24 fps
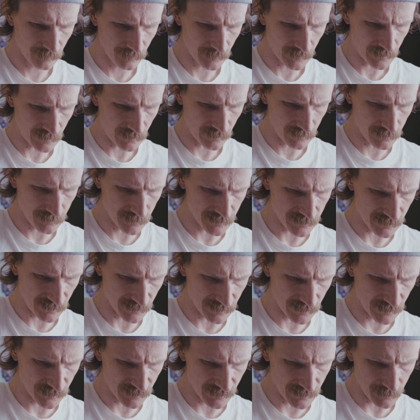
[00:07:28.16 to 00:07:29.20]
I always like
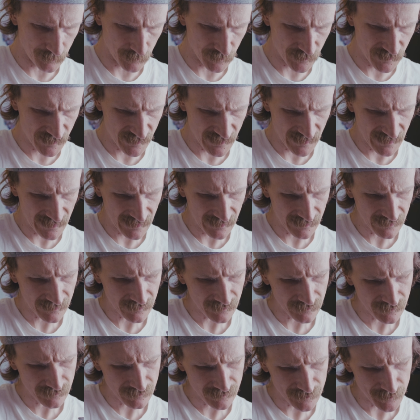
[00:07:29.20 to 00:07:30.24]
to just double check
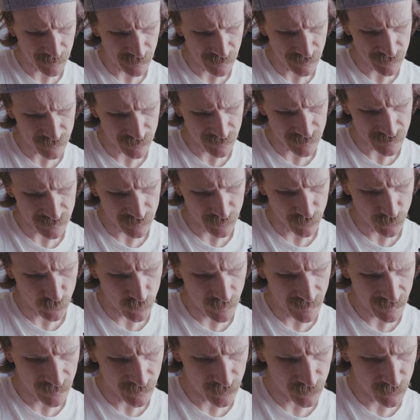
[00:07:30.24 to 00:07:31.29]
to make sure there's no
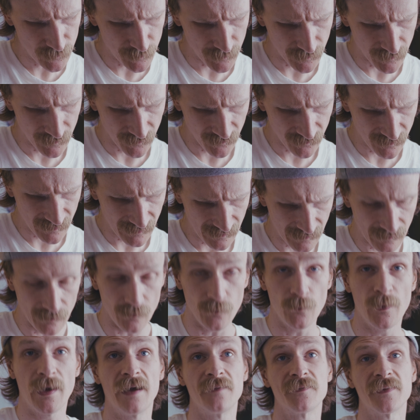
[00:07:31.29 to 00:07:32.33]
wiggle, because
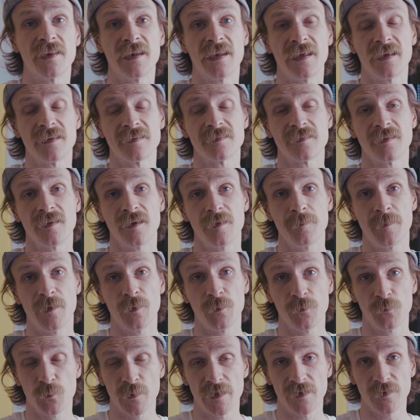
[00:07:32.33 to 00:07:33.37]
now after last time there
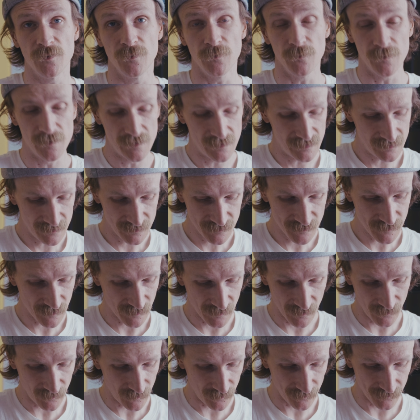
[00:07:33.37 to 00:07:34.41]
was wiggle. Took
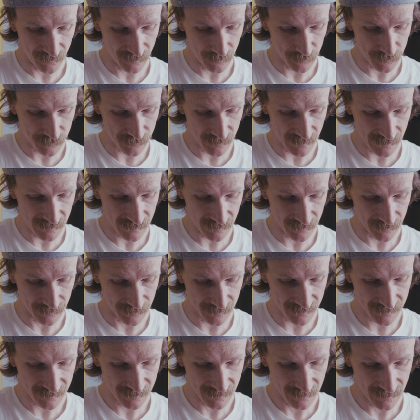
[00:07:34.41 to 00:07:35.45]
it off and it was really
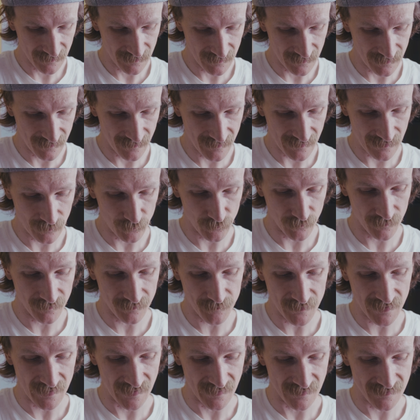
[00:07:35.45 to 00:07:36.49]
loose, and that
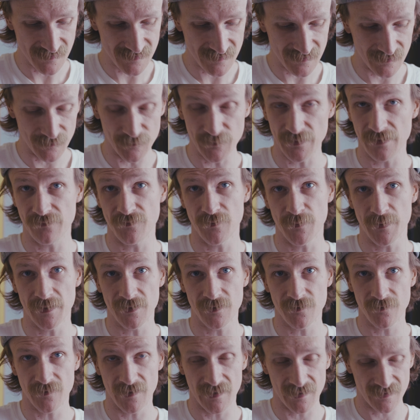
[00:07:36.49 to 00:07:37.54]
means that it will give you
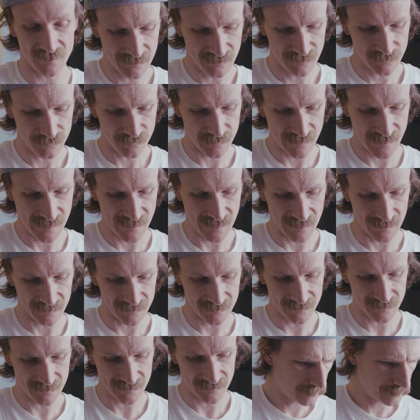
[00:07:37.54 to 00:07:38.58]
incorrect readings.